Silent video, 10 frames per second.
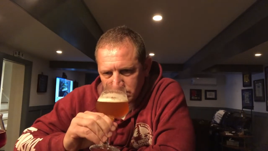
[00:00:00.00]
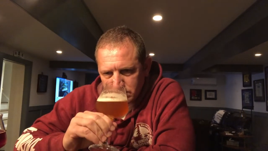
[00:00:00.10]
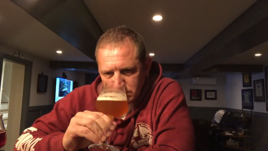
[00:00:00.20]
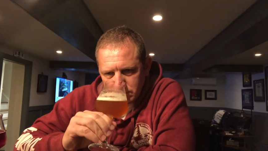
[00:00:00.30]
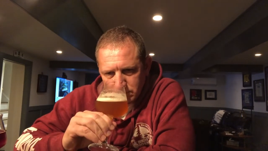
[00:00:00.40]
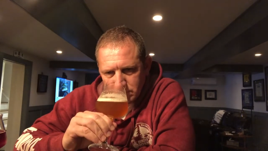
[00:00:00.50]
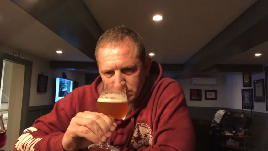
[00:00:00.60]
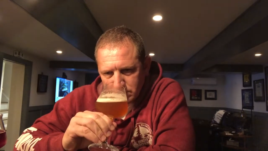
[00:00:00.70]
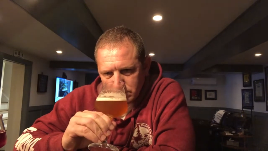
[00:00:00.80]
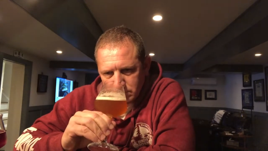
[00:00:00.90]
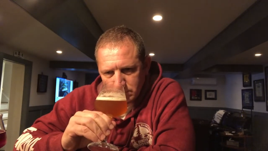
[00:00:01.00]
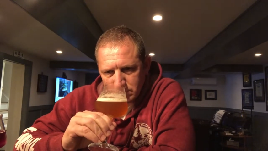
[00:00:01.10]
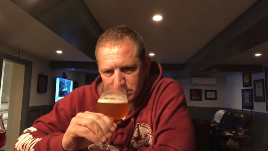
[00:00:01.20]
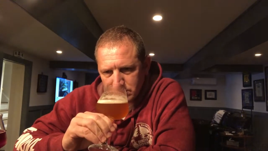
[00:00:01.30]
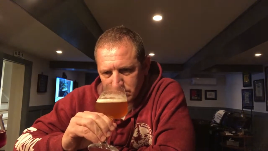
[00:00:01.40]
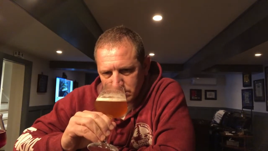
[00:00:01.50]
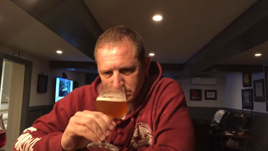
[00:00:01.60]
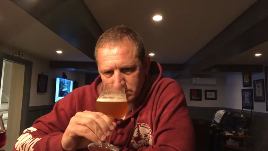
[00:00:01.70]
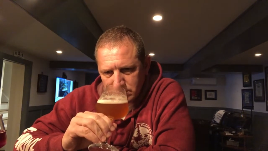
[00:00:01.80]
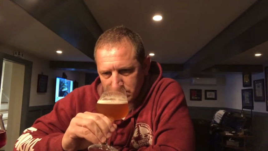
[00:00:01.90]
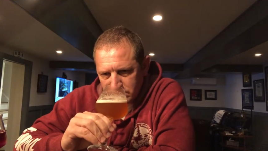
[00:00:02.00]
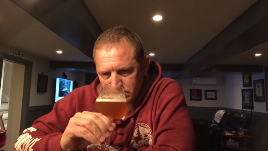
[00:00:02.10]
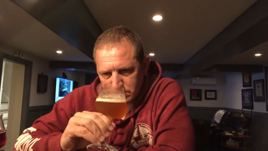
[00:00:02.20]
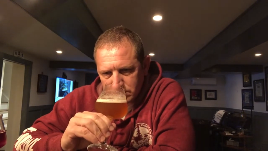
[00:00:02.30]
(silence)